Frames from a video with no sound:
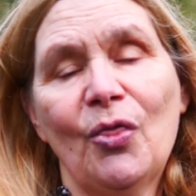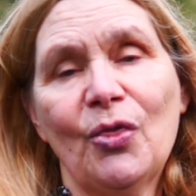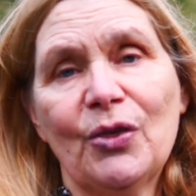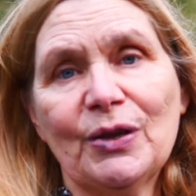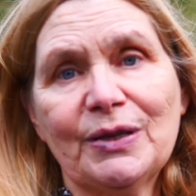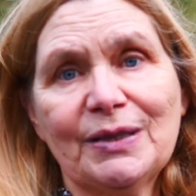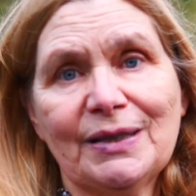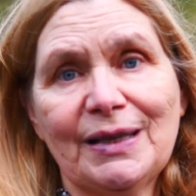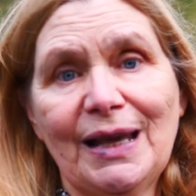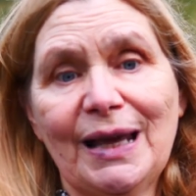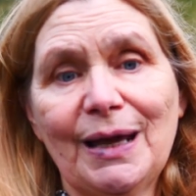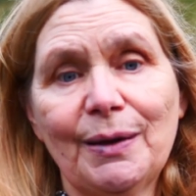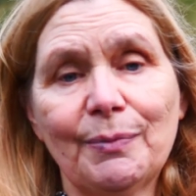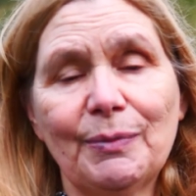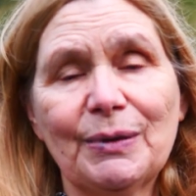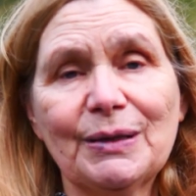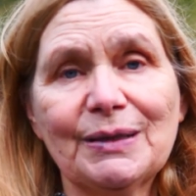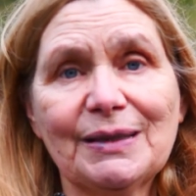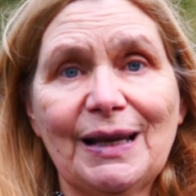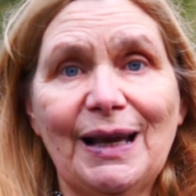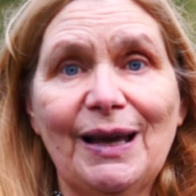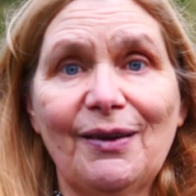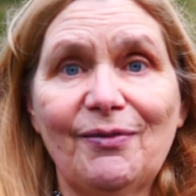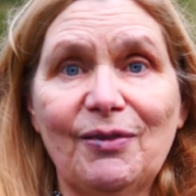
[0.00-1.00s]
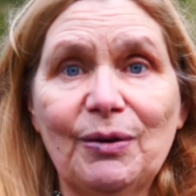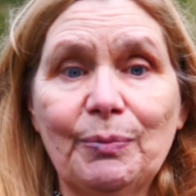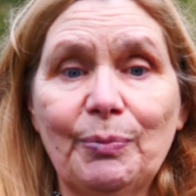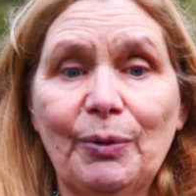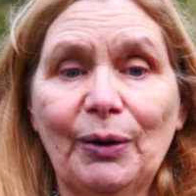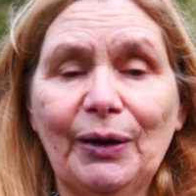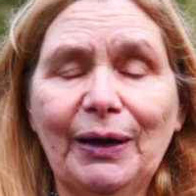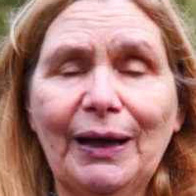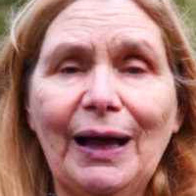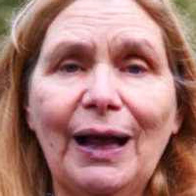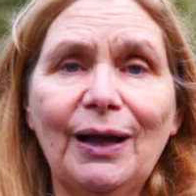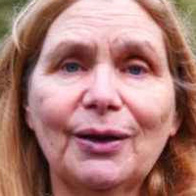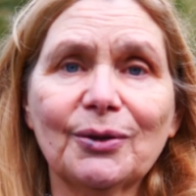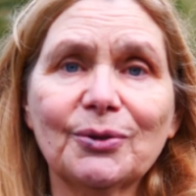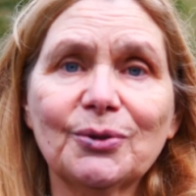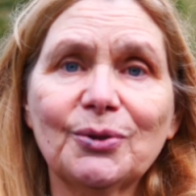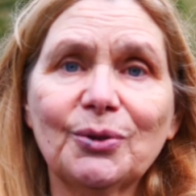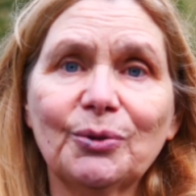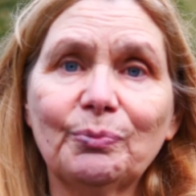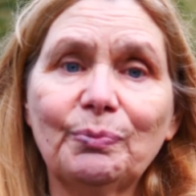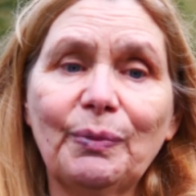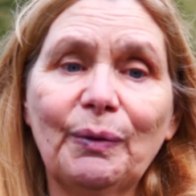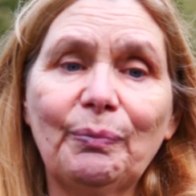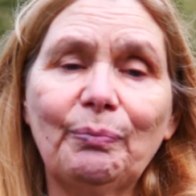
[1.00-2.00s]
the same as everybody else
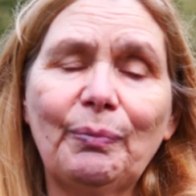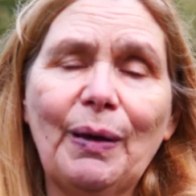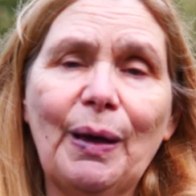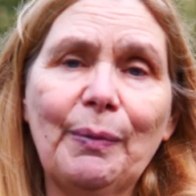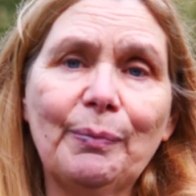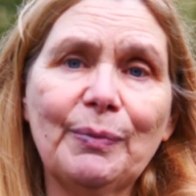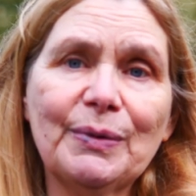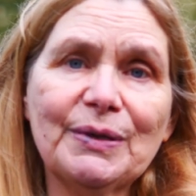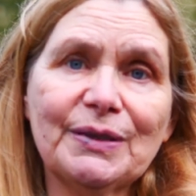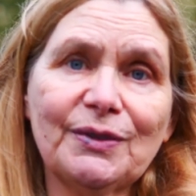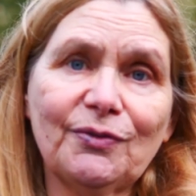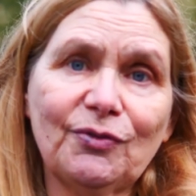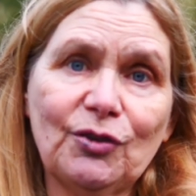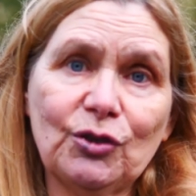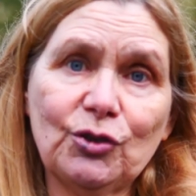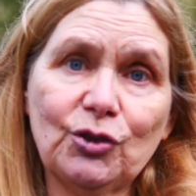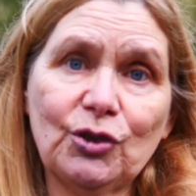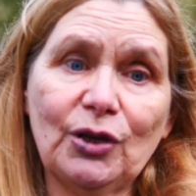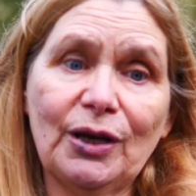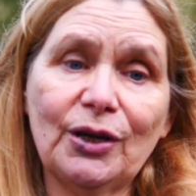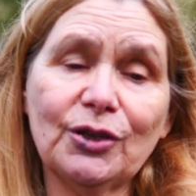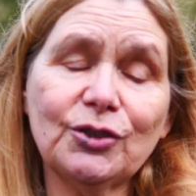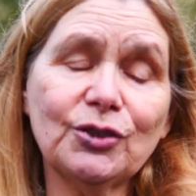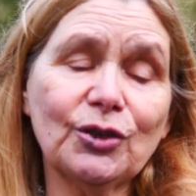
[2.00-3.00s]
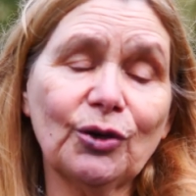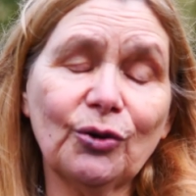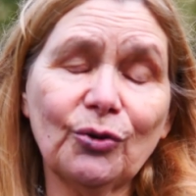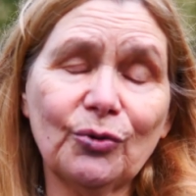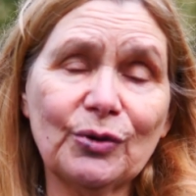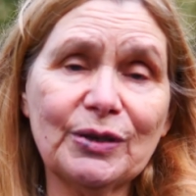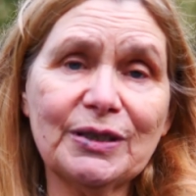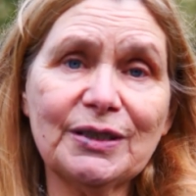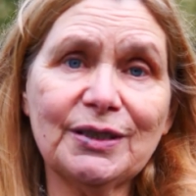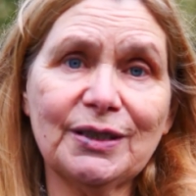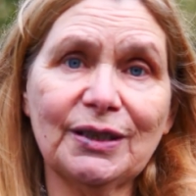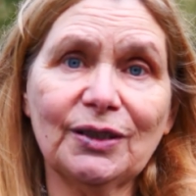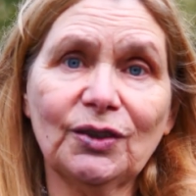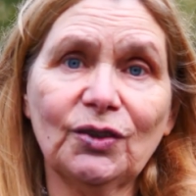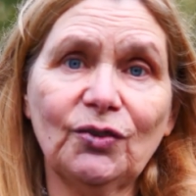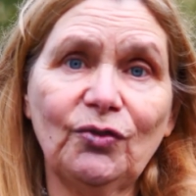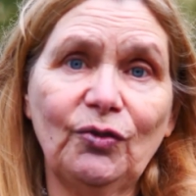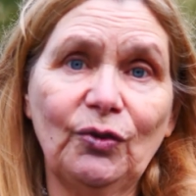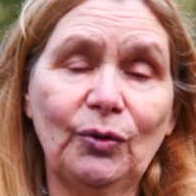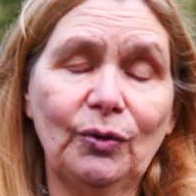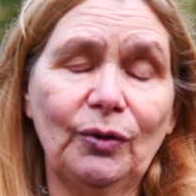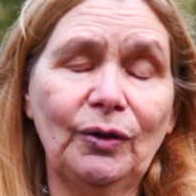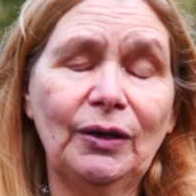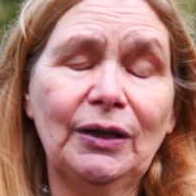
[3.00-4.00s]
who've been members of the church and Christians
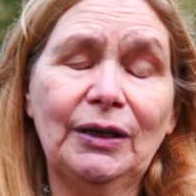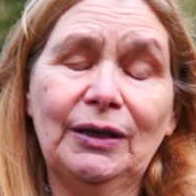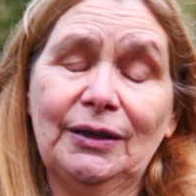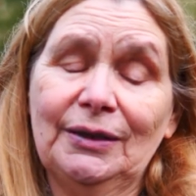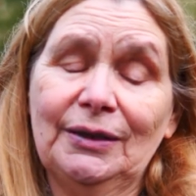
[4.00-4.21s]
for